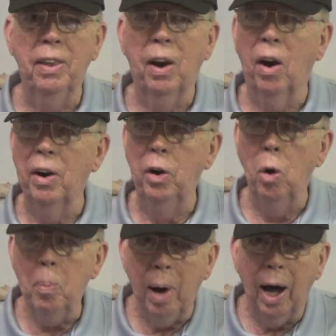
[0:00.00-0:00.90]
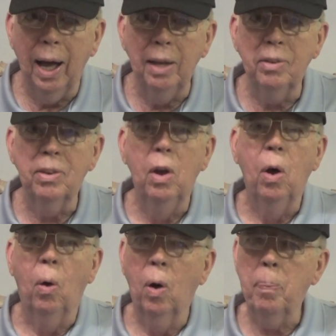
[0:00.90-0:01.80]
there are no mines
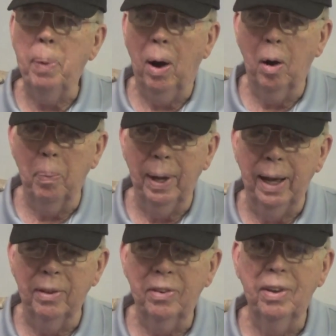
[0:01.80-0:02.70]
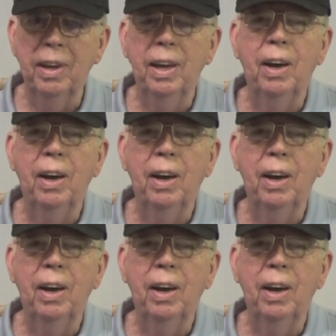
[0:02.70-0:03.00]
or power plants